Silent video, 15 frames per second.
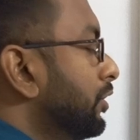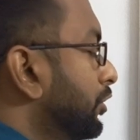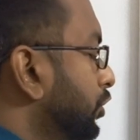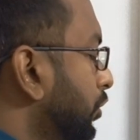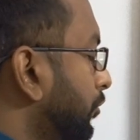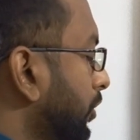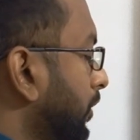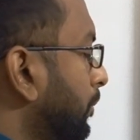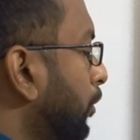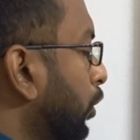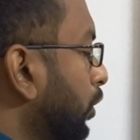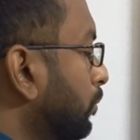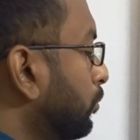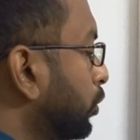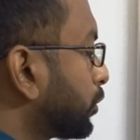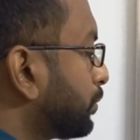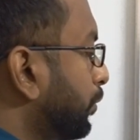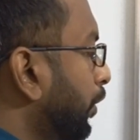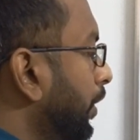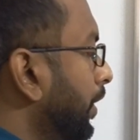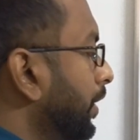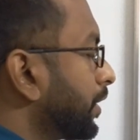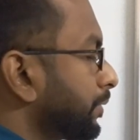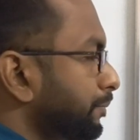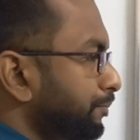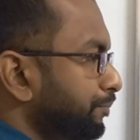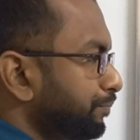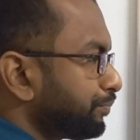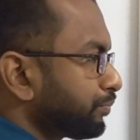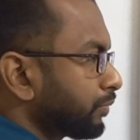So for the bottommost point,
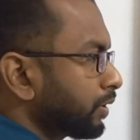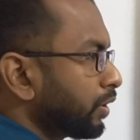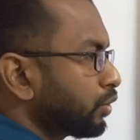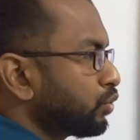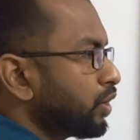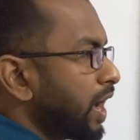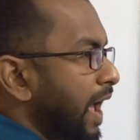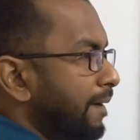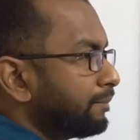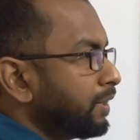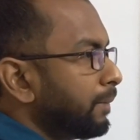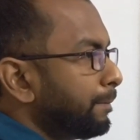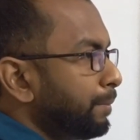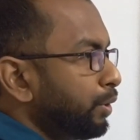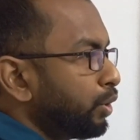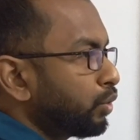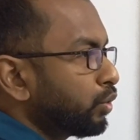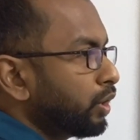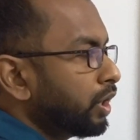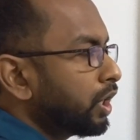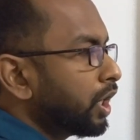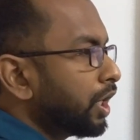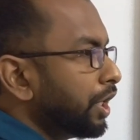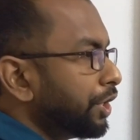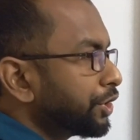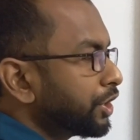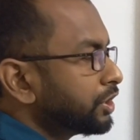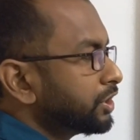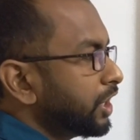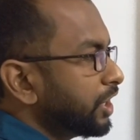to have the pure rolling
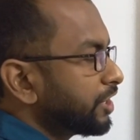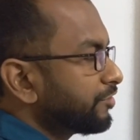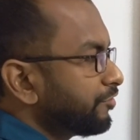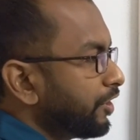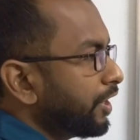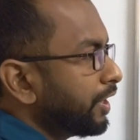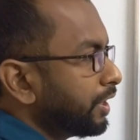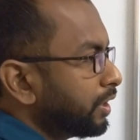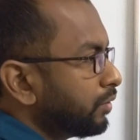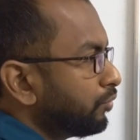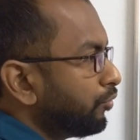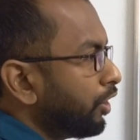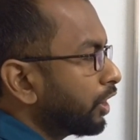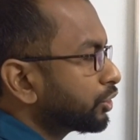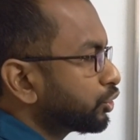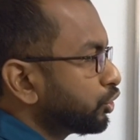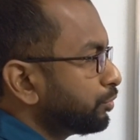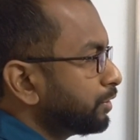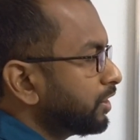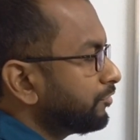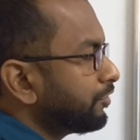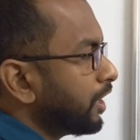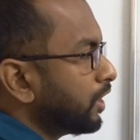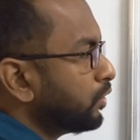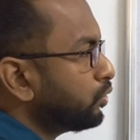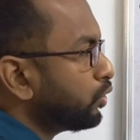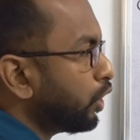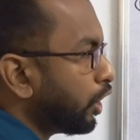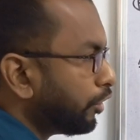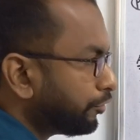condition satisfied, what should be the
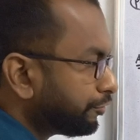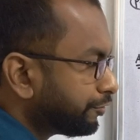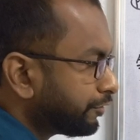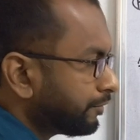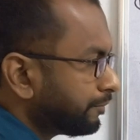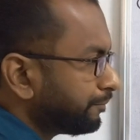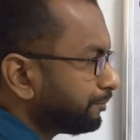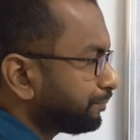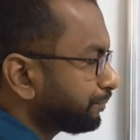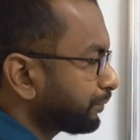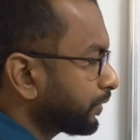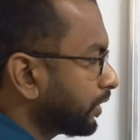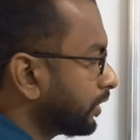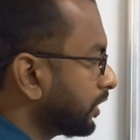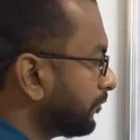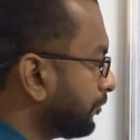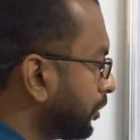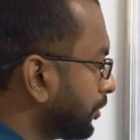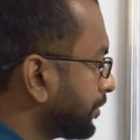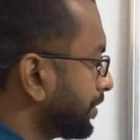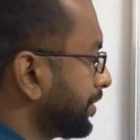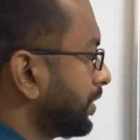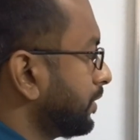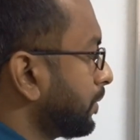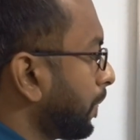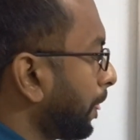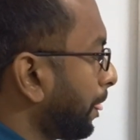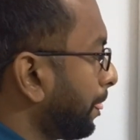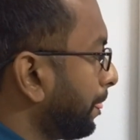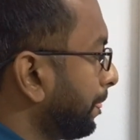value of the velocity?
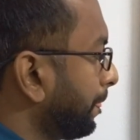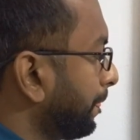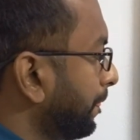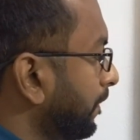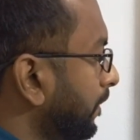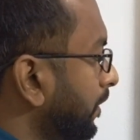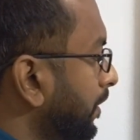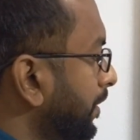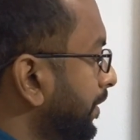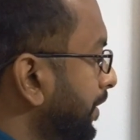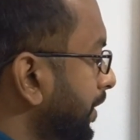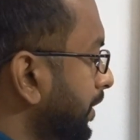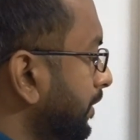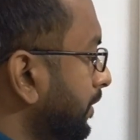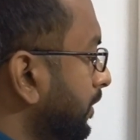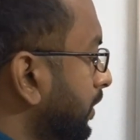See,